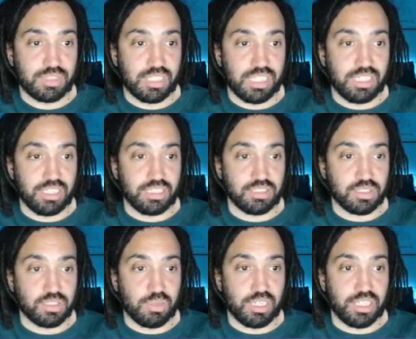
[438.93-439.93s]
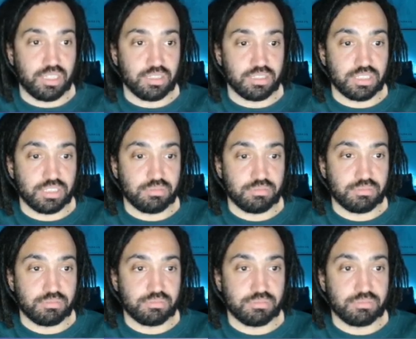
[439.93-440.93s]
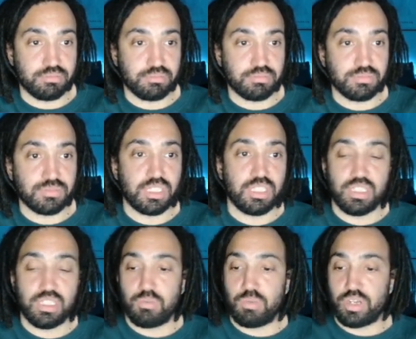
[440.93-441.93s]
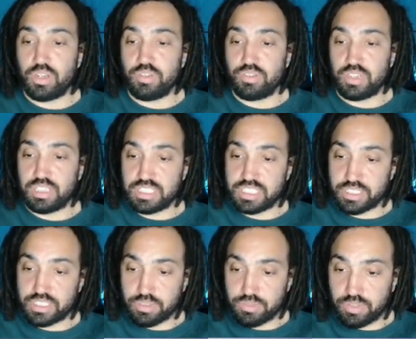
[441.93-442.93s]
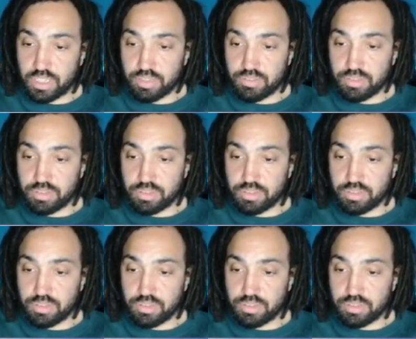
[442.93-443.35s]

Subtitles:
and then square the answer. 1 over 625.